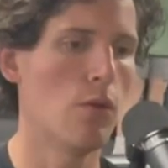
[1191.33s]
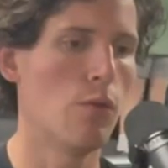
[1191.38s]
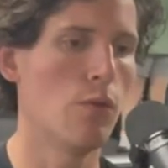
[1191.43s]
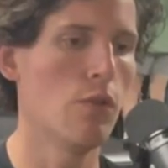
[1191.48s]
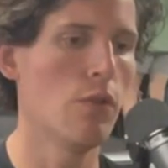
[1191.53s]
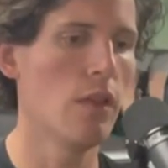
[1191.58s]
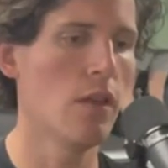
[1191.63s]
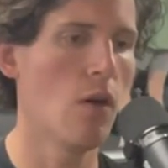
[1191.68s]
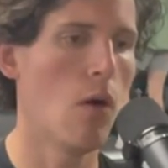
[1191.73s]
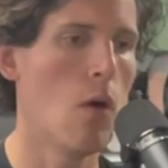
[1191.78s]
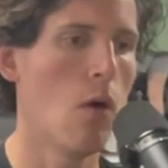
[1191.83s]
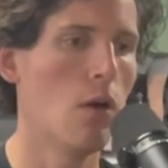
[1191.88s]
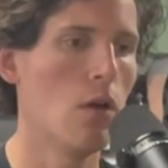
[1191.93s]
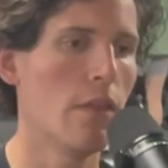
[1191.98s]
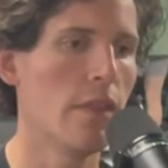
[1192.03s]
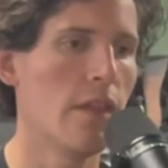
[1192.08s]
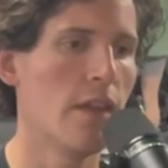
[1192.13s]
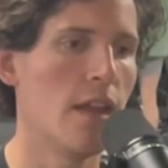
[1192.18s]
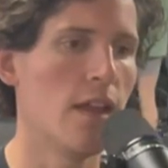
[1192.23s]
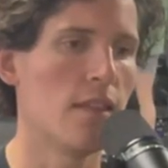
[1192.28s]
Really
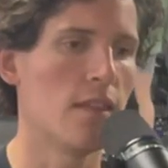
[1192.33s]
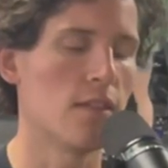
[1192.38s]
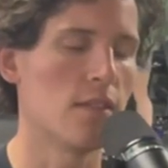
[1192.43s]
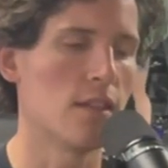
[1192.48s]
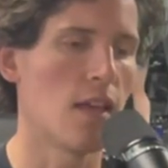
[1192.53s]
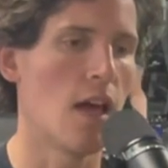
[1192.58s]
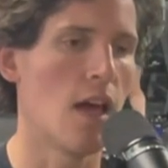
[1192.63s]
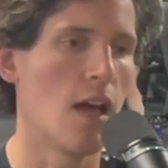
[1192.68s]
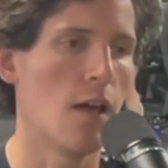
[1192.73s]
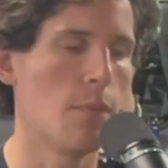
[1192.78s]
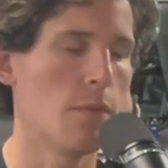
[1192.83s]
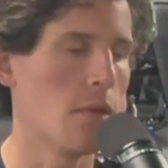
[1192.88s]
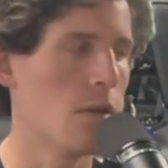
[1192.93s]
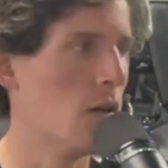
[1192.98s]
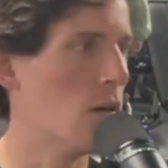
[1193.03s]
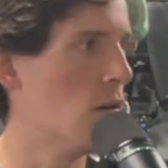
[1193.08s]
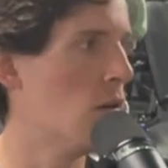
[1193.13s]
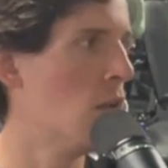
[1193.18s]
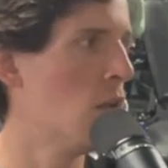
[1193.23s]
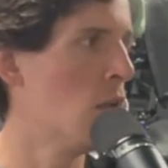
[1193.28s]
hold it at the top, you
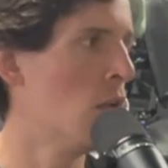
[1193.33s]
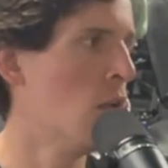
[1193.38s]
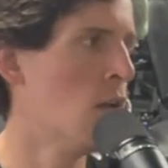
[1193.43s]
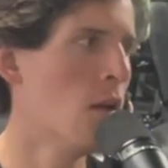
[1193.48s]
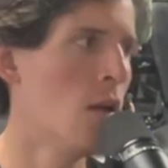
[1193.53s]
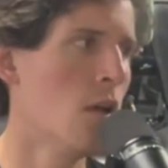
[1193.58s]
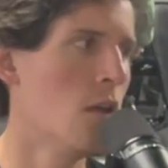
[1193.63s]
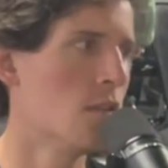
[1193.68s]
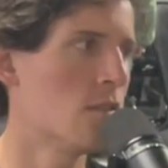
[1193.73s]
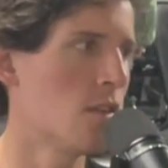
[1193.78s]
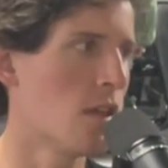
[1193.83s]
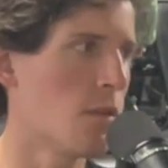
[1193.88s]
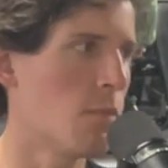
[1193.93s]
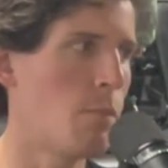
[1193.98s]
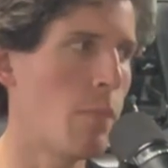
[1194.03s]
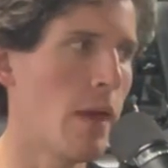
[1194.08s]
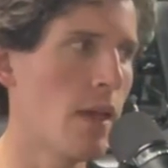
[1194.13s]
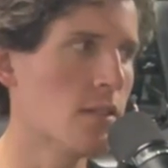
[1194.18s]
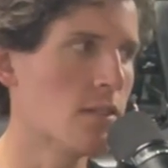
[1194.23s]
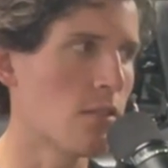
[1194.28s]
know. It's
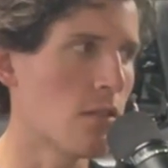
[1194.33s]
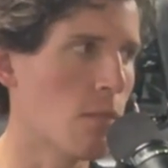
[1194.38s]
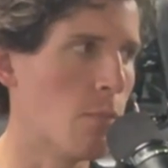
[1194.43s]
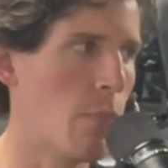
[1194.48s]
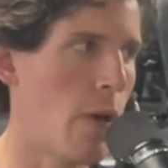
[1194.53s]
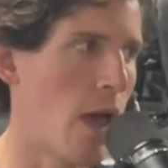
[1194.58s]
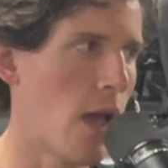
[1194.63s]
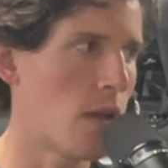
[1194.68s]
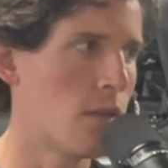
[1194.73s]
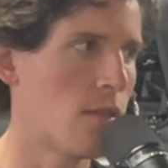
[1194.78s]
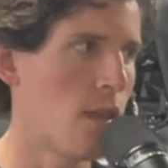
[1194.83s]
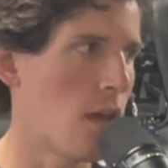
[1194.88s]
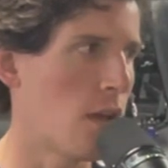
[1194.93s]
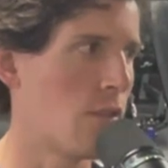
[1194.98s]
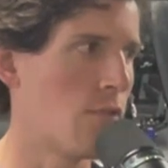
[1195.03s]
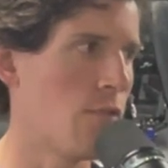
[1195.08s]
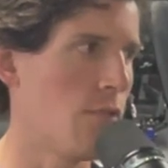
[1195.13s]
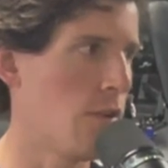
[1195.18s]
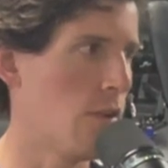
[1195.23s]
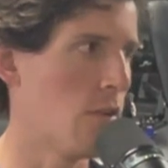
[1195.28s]
like basically pec deck
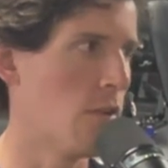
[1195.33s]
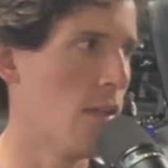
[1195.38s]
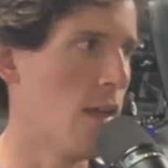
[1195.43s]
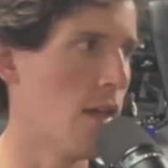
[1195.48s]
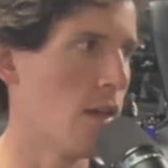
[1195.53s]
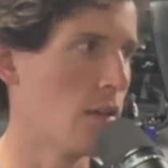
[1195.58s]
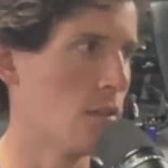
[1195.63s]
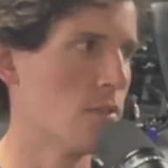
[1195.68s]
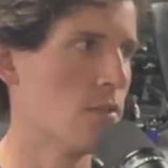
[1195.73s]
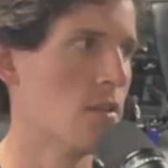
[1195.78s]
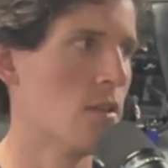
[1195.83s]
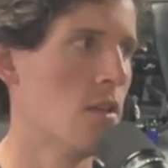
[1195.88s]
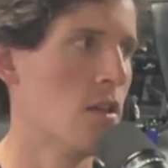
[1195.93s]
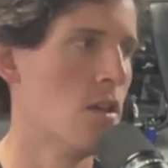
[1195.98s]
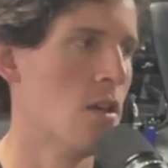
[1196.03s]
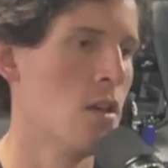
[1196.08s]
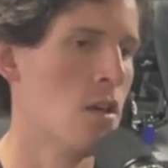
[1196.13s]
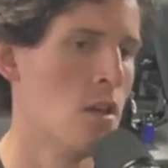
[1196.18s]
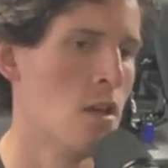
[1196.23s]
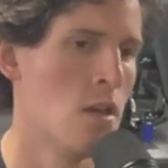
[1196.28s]
for your legs.
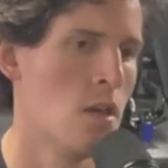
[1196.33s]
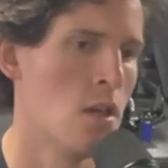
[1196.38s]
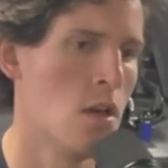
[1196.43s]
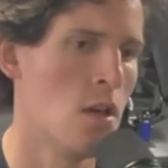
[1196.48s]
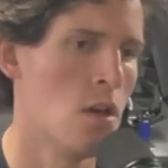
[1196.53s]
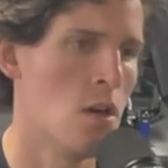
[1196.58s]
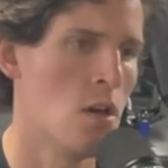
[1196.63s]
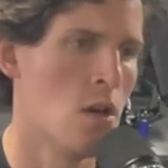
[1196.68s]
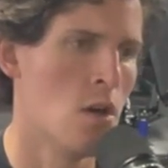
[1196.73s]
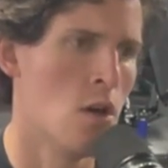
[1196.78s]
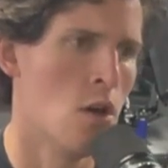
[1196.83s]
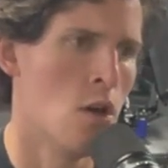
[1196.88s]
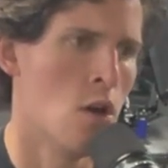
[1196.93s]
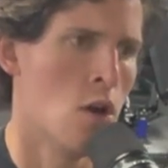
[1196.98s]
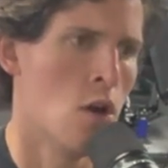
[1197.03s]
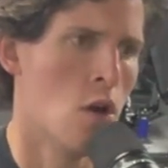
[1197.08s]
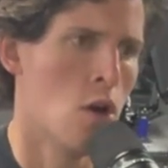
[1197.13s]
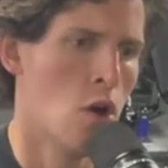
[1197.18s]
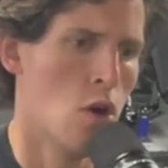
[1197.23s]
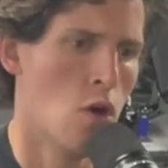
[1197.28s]

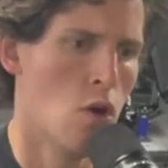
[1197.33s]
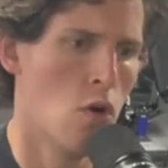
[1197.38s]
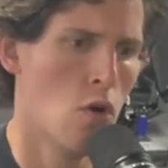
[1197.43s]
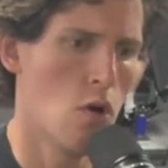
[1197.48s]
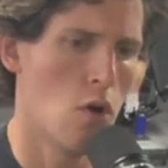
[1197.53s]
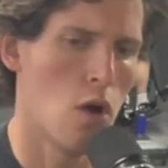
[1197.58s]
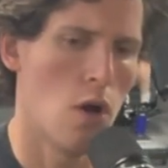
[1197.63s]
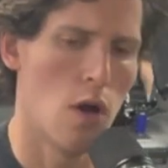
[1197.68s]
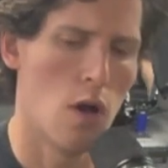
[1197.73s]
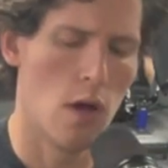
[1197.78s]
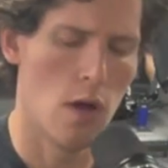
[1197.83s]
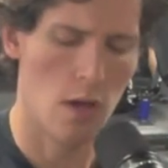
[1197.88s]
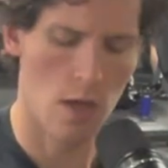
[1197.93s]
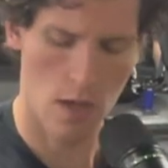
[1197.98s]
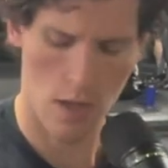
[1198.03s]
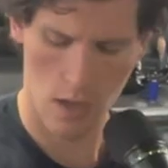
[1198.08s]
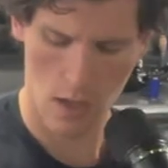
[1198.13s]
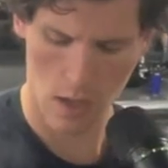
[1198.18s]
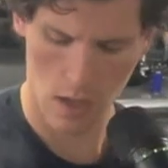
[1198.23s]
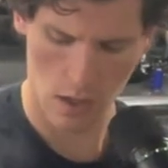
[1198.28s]
Whew.
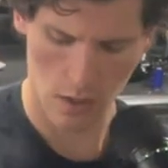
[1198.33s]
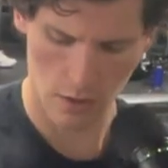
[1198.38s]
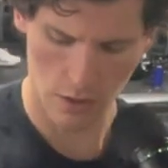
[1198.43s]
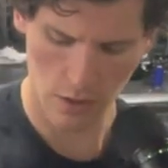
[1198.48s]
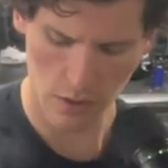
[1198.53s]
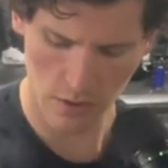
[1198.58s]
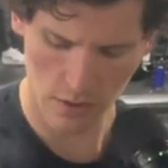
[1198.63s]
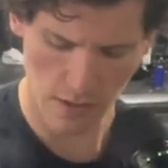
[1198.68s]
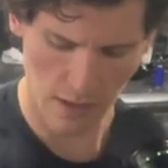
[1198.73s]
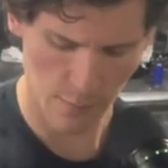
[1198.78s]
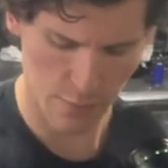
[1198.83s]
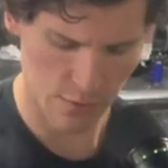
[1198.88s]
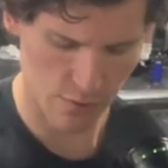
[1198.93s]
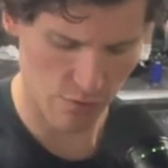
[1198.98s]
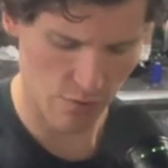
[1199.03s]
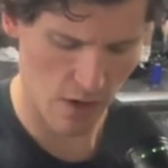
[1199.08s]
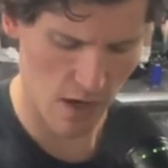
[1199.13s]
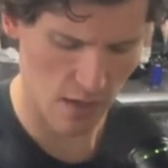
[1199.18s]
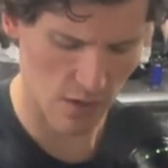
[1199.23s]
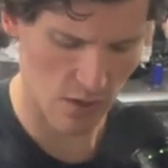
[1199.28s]
Good deep
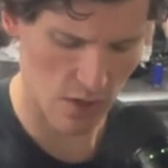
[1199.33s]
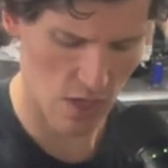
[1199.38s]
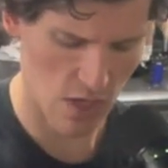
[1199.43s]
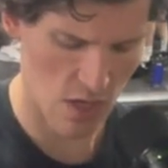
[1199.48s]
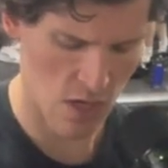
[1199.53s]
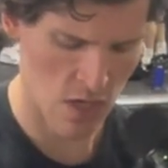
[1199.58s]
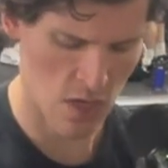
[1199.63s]
stretch.